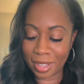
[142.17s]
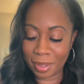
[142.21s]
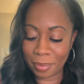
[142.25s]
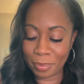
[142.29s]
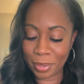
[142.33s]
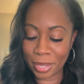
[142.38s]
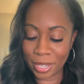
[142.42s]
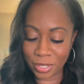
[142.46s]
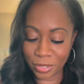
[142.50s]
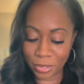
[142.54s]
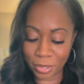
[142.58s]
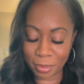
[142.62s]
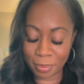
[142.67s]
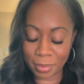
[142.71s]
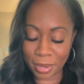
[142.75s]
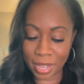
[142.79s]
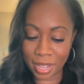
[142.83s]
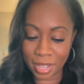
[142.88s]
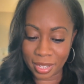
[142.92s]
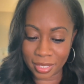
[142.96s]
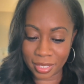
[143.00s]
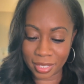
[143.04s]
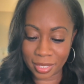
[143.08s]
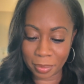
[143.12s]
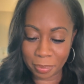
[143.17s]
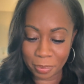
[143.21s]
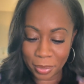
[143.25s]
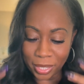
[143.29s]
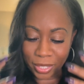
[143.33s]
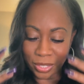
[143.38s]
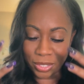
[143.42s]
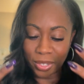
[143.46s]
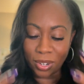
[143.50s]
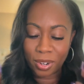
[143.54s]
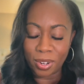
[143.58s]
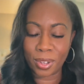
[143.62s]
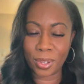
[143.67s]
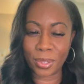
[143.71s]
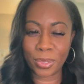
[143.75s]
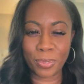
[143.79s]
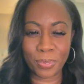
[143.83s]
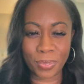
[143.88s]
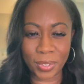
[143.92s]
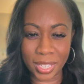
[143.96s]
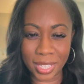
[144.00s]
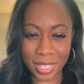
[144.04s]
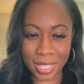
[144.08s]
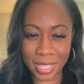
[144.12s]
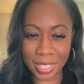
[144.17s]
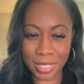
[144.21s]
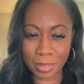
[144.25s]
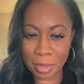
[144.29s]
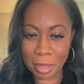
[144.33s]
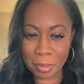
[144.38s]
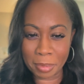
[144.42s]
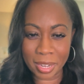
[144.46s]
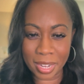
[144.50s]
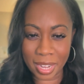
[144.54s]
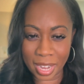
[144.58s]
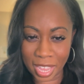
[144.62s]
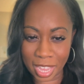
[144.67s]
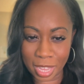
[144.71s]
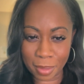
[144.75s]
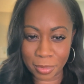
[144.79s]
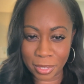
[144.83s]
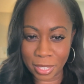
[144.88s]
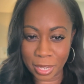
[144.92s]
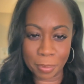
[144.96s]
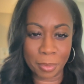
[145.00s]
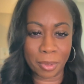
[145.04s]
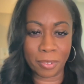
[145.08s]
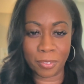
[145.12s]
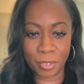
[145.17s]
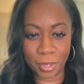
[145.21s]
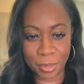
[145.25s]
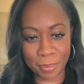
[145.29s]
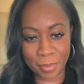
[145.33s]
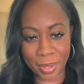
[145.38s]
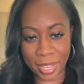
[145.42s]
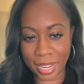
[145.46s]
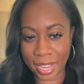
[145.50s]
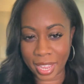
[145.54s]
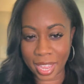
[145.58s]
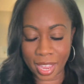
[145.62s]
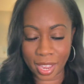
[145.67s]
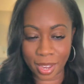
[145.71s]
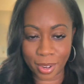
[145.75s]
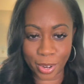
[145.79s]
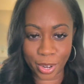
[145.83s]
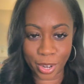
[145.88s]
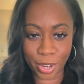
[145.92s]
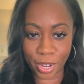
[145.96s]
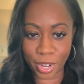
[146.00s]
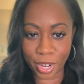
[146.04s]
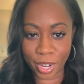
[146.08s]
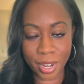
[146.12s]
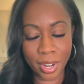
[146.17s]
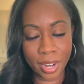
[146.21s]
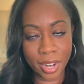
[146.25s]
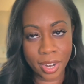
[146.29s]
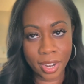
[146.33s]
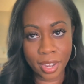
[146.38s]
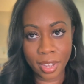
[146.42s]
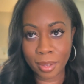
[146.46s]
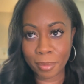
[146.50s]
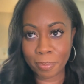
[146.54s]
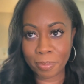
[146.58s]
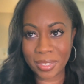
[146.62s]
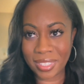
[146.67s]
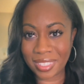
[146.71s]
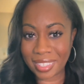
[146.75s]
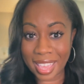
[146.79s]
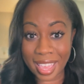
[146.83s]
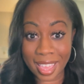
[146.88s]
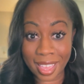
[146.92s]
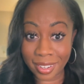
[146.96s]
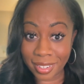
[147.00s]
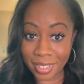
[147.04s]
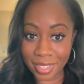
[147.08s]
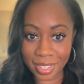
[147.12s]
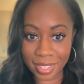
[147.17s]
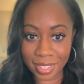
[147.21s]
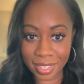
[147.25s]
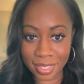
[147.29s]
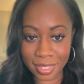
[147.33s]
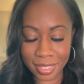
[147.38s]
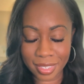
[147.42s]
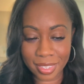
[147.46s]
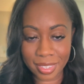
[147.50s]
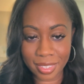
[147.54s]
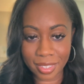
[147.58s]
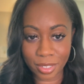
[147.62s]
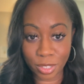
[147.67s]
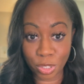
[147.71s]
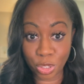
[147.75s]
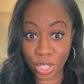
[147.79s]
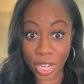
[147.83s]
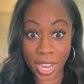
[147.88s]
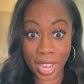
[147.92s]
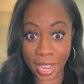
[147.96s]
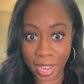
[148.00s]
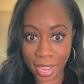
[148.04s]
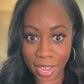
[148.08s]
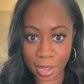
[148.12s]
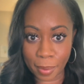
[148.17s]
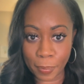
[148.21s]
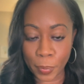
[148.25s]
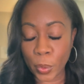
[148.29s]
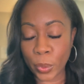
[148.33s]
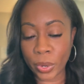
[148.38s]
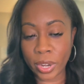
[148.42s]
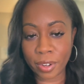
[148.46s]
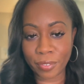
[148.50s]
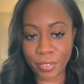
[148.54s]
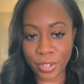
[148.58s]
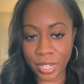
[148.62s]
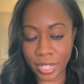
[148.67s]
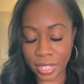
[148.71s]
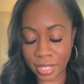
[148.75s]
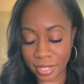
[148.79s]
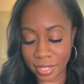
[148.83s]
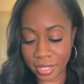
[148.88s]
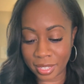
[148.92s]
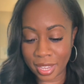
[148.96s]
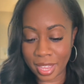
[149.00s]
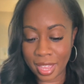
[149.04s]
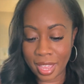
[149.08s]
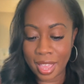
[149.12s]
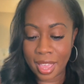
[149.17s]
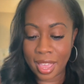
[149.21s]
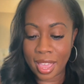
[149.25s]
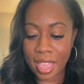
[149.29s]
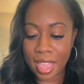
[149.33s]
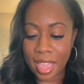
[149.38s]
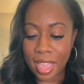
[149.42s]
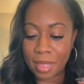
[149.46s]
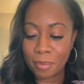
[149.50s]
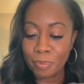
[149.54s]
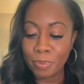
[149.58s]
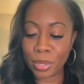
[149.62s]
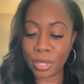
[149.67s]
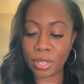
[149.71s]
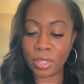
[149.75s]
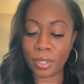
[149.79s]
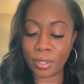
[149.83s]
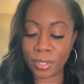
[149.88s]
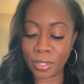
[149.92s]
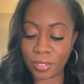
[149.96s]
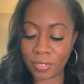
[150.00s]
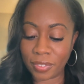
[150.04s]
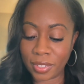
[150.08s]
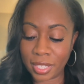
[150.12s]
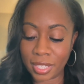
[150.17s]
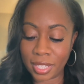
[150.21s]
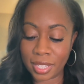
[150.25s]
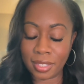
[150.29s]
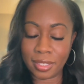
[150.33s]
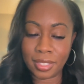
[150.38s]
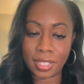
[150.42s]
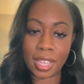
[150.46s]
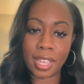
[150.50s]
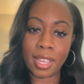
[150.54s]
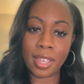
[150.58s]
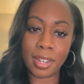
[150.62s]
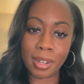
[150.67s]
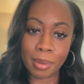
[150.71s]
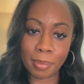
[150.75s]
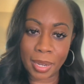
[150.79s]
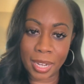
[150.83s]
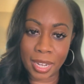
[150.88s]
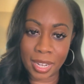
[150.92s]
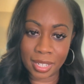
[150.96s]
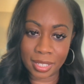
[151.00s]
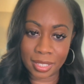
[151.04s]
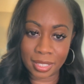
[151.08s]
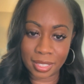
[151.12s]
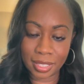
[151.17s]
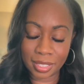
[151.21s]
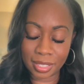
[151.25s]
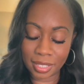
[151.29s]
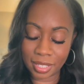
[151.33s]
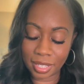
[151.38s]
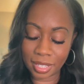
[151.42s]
Picture a box, picture all the feelings, maybe name some of them like anger, sadness, shame, whatever it is. And put those feelings in a box,